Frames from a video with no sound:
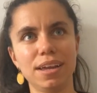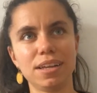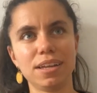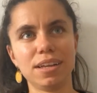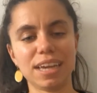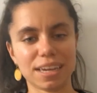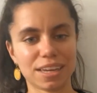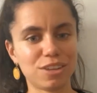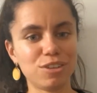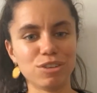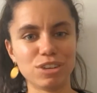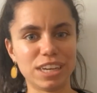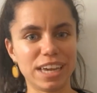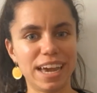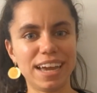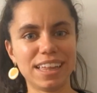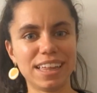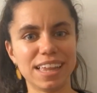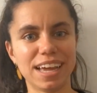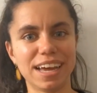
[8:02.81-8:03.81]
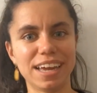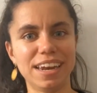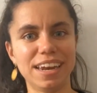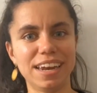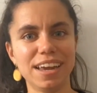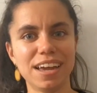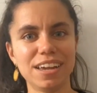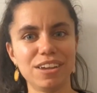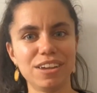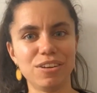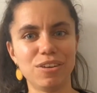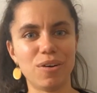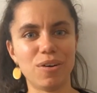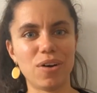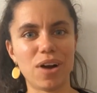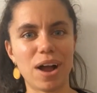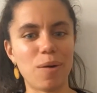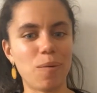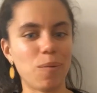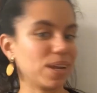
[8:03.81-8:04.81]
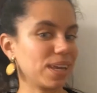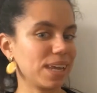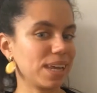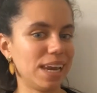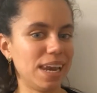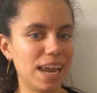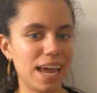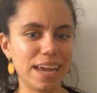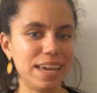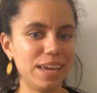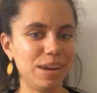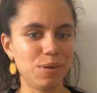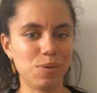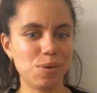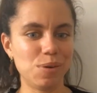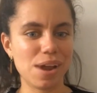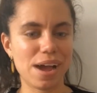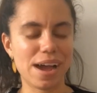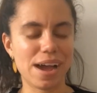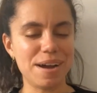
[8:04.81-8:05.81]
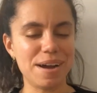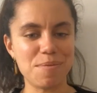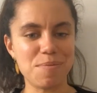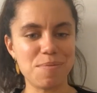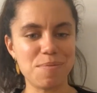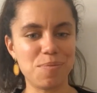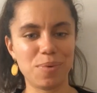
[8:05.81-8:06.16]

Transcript: just to check that you know I wasn't lying uh,